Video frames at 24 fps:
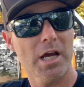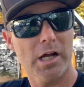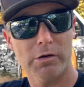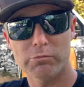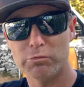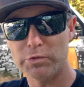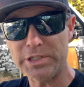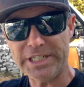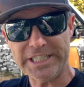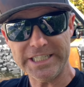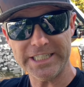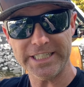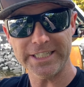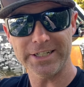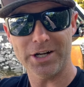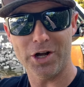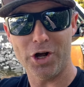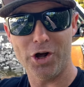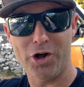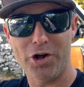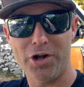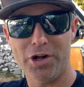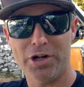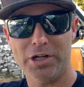Redid
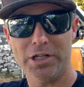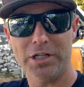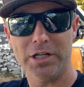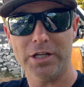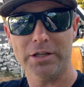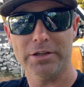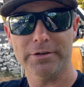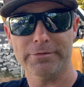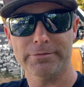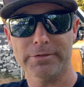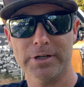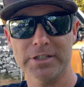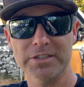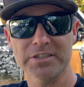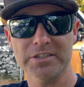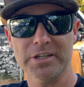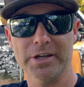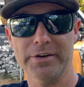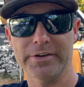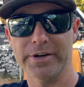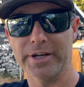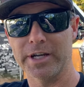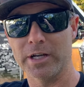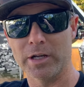all the front
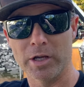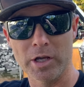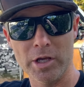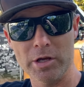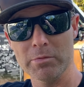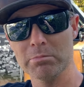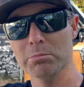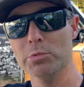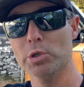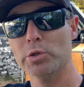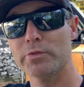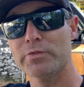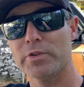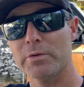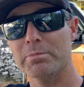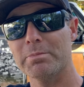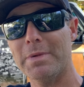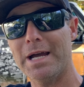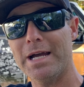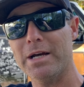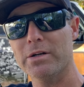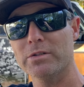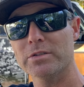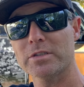steering, moved the
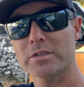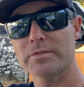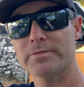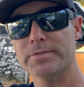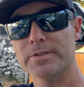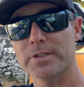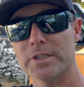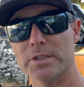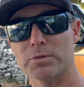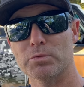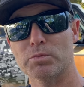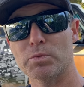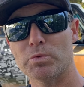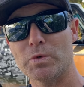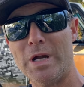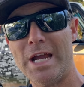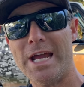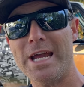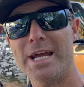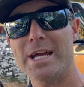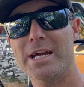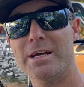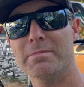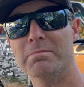mounts for the
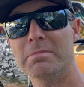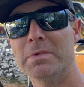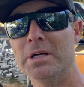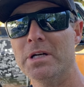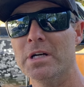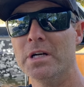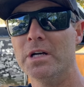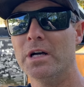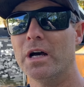RAM,